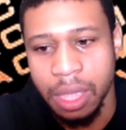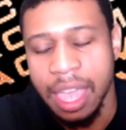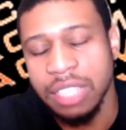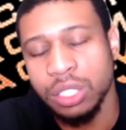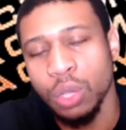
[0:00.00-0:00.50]

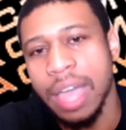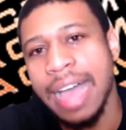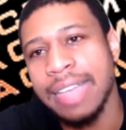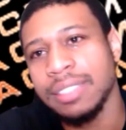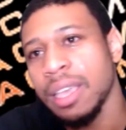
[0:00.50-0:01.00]
And so,
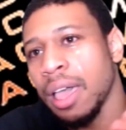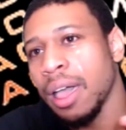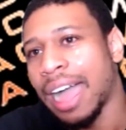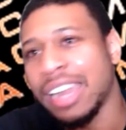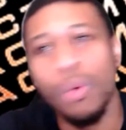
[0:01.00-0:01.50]
guys,
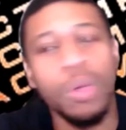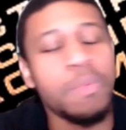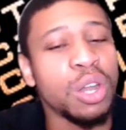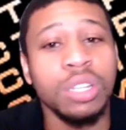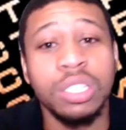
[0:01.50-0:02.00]
I know we've
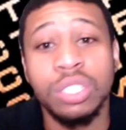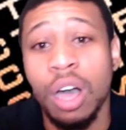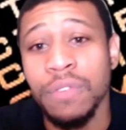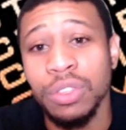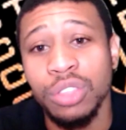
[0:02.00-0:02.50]
been on this
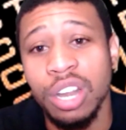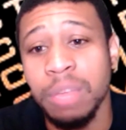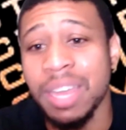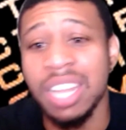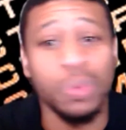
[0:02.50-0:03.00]
call for 30 minutes.